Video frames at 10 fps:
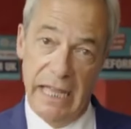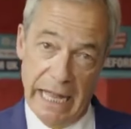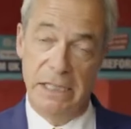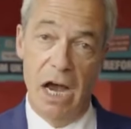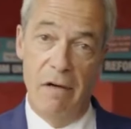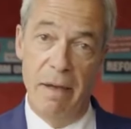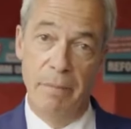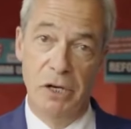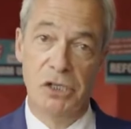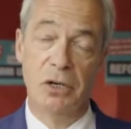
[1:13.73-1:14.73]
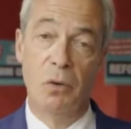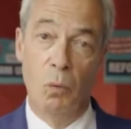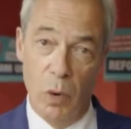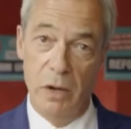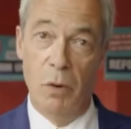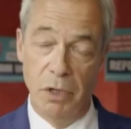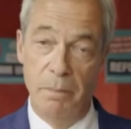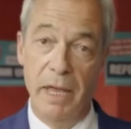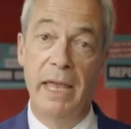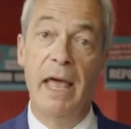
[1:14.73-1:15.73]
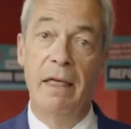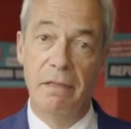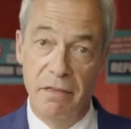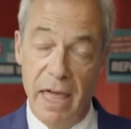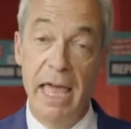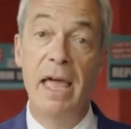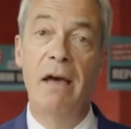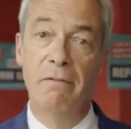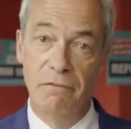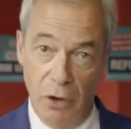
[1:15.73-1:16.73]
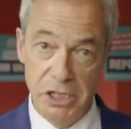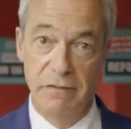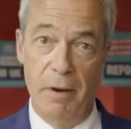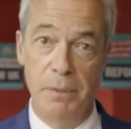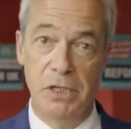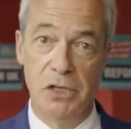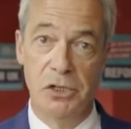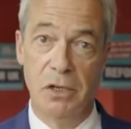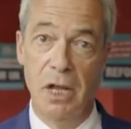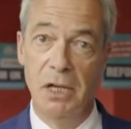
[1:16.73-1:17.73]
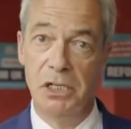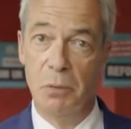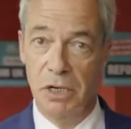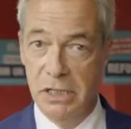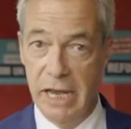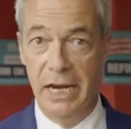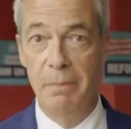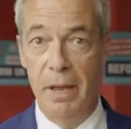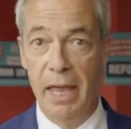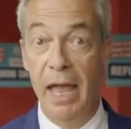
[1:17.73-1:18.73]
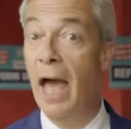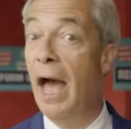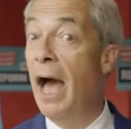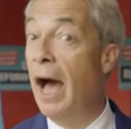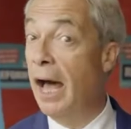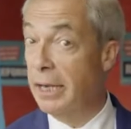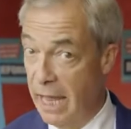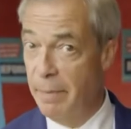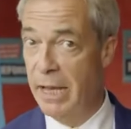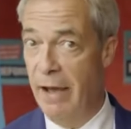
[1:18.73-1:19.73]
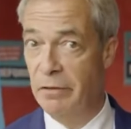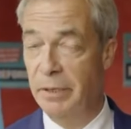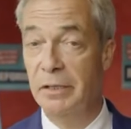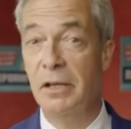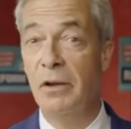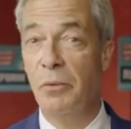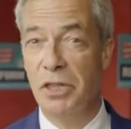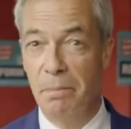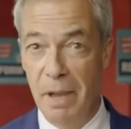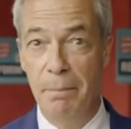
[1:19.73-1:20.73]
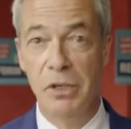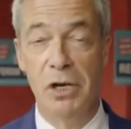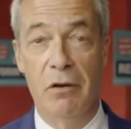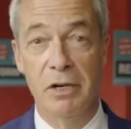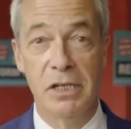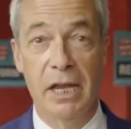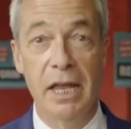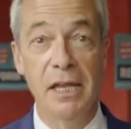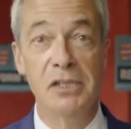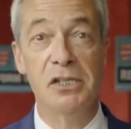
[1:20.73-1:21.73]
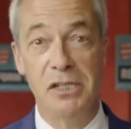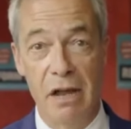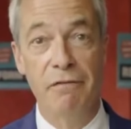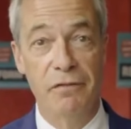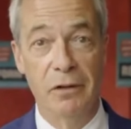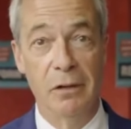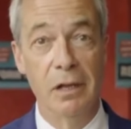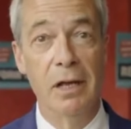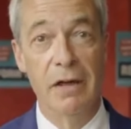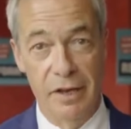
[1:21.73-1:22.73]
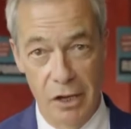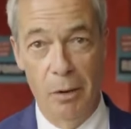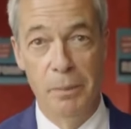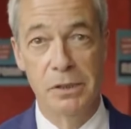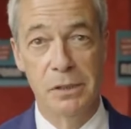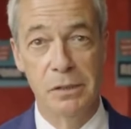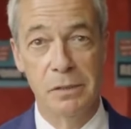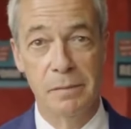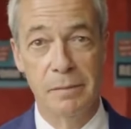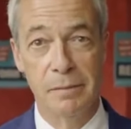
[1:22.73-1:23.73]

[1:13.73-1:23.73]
That's our ambition. We want to be the voice of opposition to what is going to be a Labour government with a big majority stuffed full of incompetence.